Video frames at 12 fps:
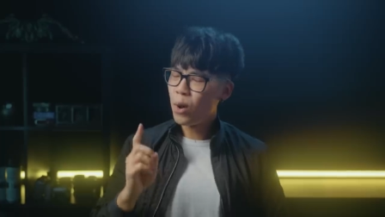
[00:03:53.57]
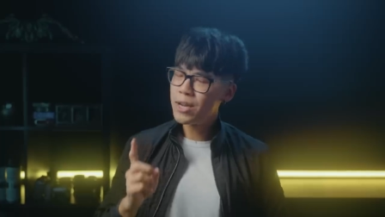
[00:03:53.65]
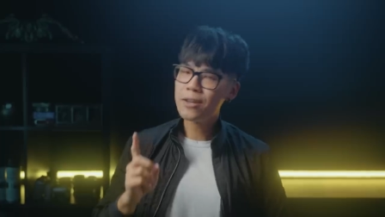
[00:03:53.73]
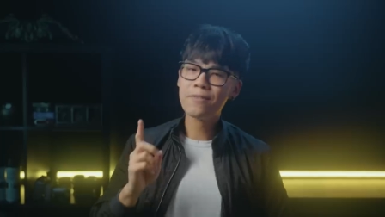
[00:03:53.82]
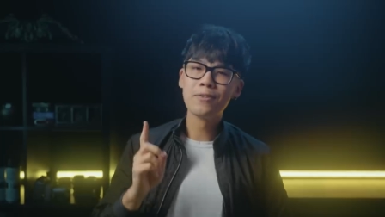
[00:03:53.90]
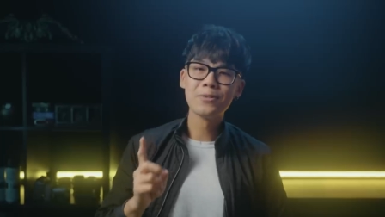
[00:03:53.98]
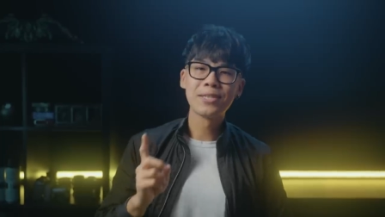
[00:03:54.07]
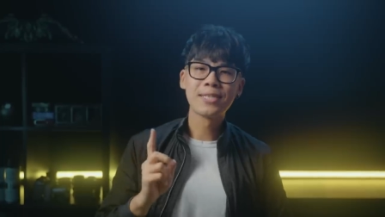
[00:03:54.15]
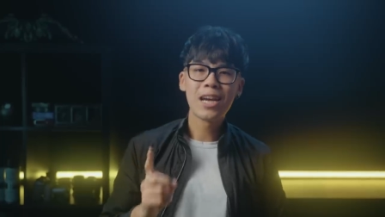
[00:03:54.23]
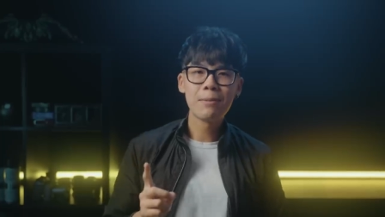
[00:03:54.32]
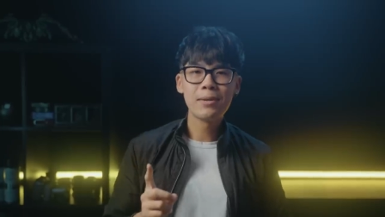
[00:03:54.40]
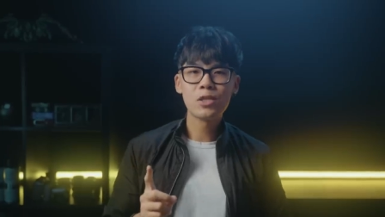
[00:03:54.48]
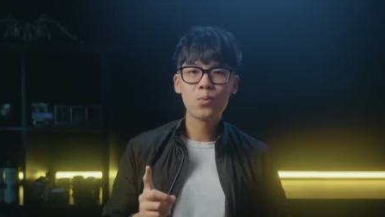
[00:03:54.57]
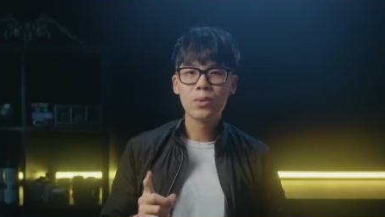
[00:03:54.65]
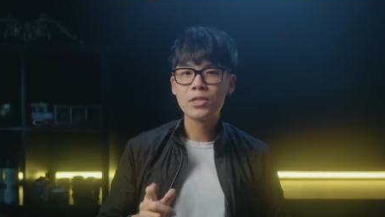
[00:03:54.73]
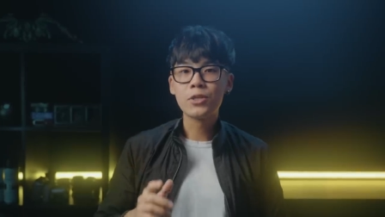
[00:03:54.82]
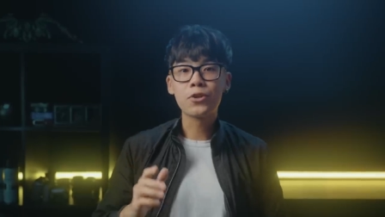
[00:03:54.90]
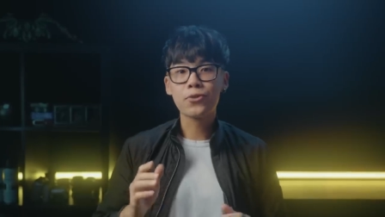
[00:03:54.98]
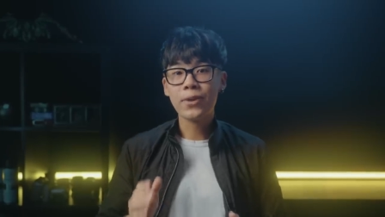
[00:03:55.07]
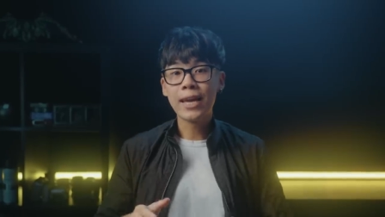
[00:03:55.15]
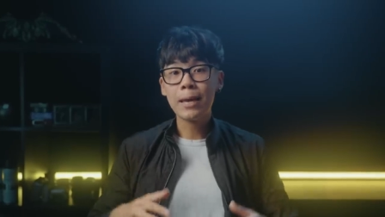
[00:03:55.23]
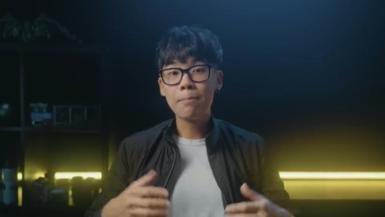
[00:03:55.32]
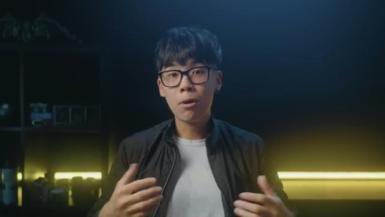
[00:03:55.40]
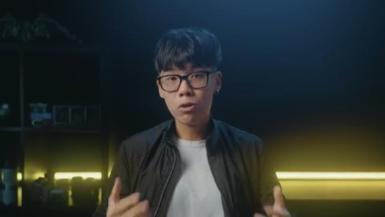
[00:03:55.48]
One of those assignments was to
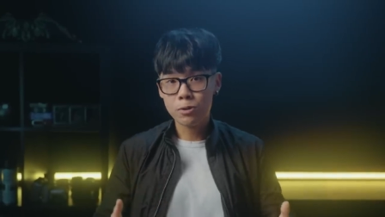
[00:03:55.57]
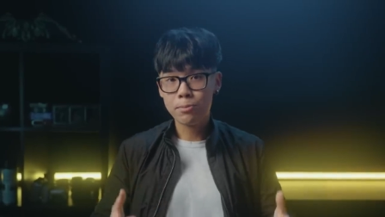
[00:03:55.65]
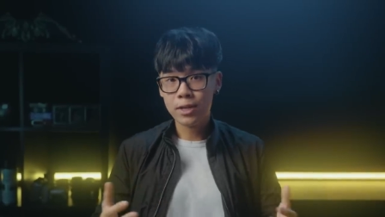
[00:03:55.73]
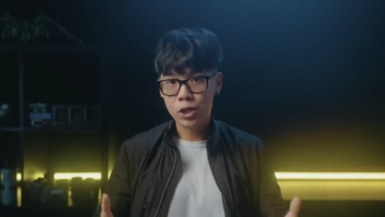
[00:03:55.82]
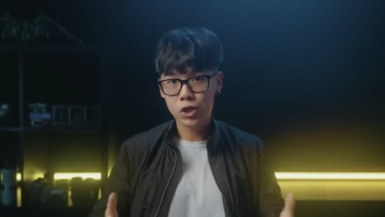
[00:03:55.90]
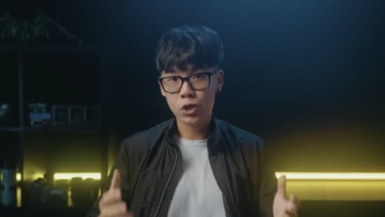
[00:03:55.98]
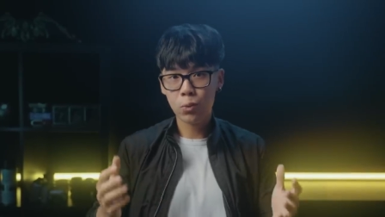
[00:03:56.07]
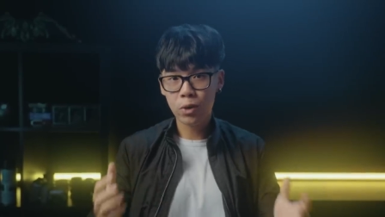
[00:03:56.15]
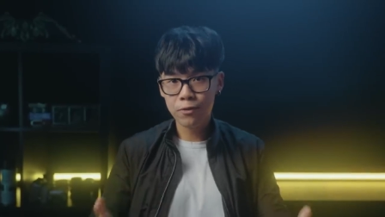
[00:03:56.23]
create a post-production